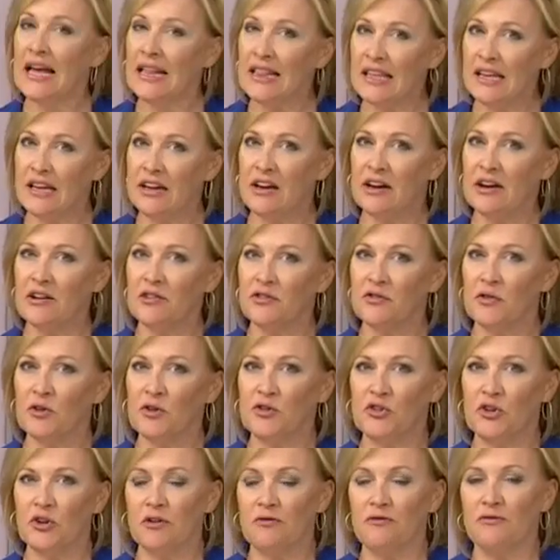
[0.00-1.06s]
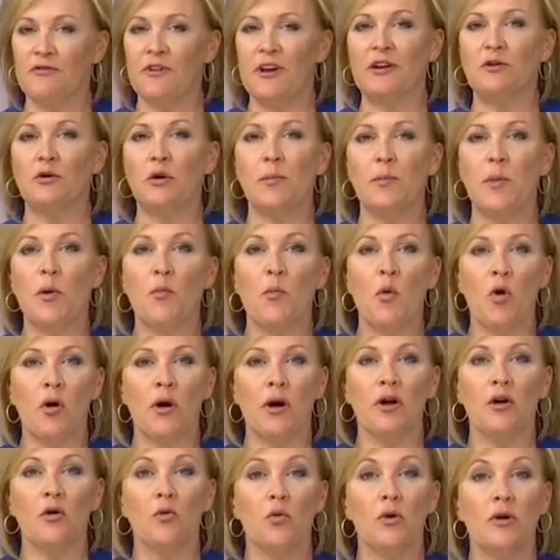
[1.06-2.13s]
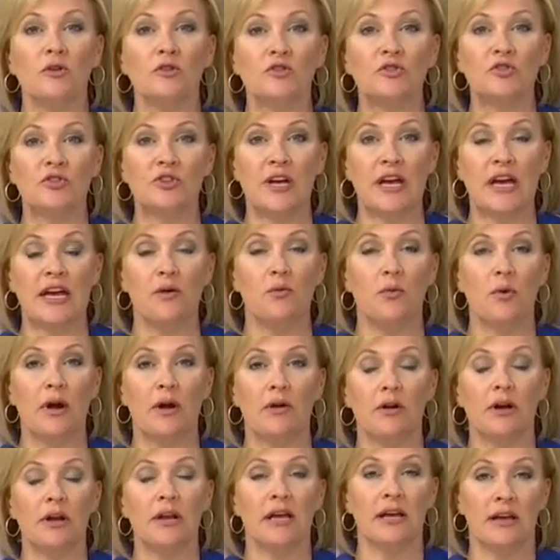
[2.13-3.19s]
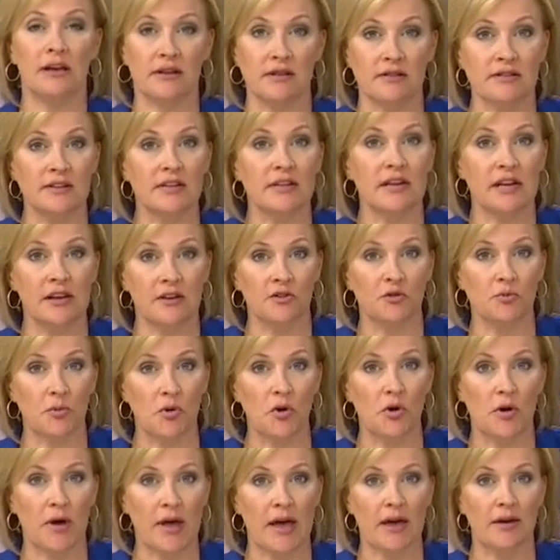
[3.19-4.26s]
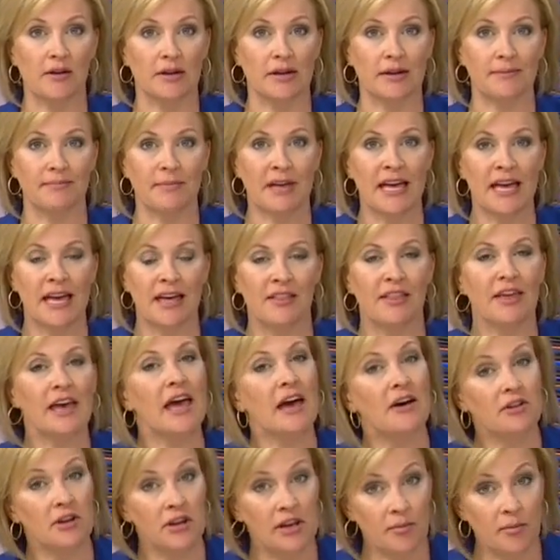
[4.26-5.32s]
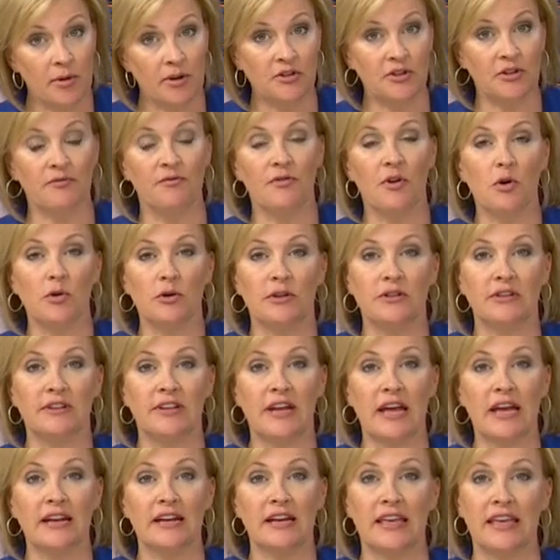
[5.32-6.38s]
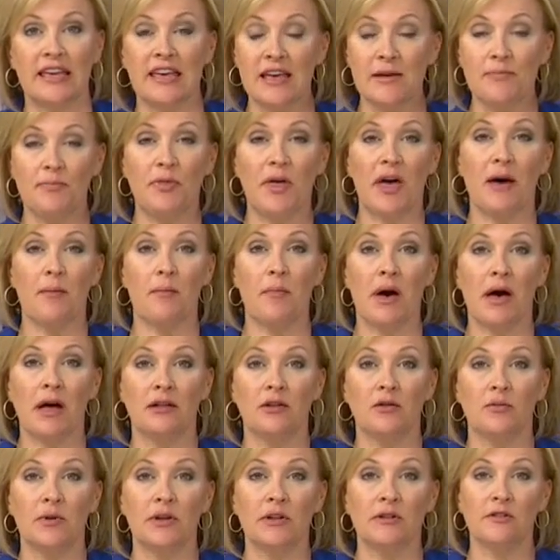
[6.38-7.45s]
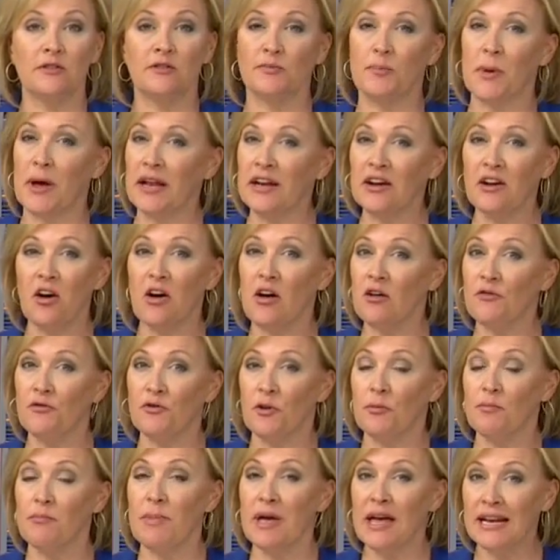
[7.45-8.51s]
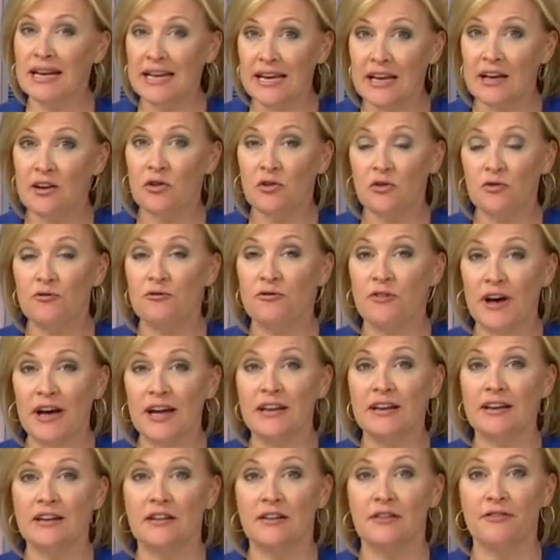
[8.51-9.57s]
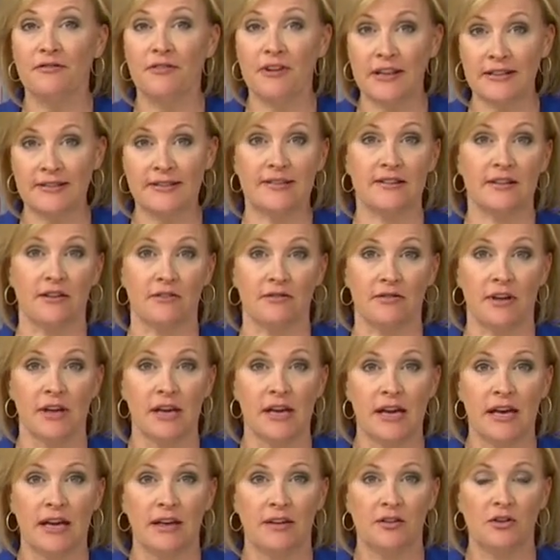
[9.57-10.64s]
Highly controversial Confederate memorial will stay where it is in Hillsborough County. The county commission voted today to keep that monument despite a call from many who find it offensive.